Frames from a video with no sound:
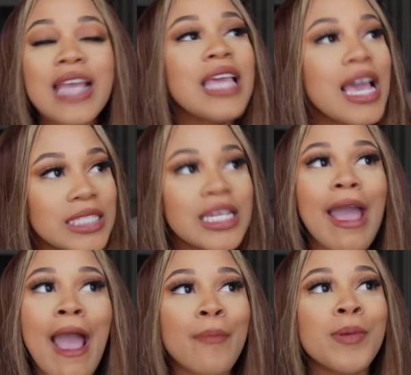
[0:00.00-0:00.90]
Yes, it
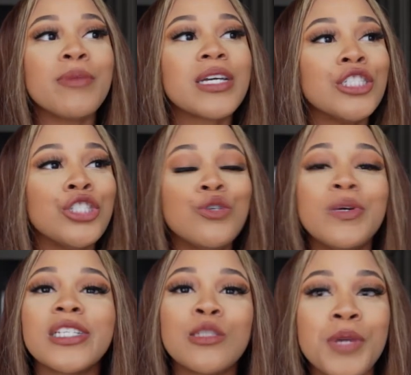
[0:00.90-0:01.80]
happened because you
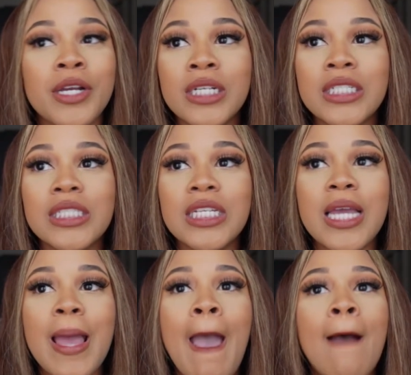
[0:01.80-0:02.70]
experienced
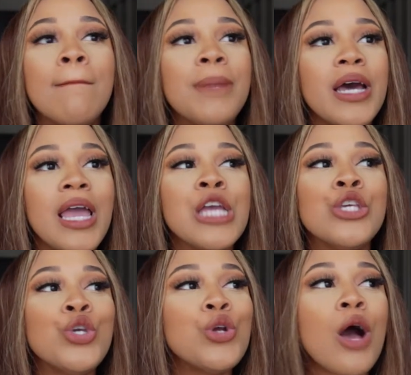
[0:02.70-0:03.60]
it, but
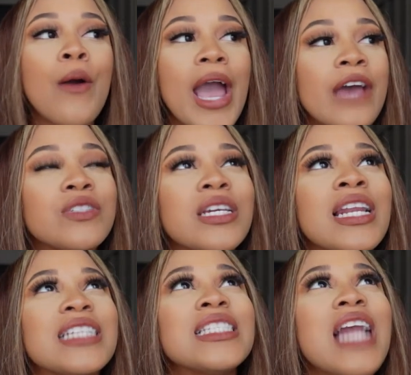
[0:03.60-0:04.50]
you don't have to,
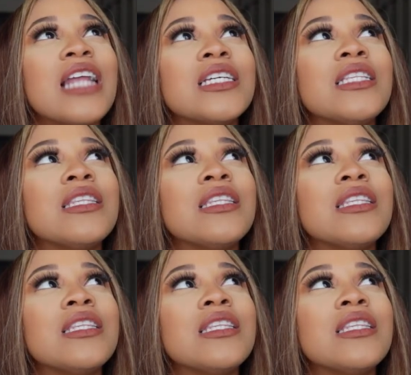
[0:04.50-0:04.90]
and it's not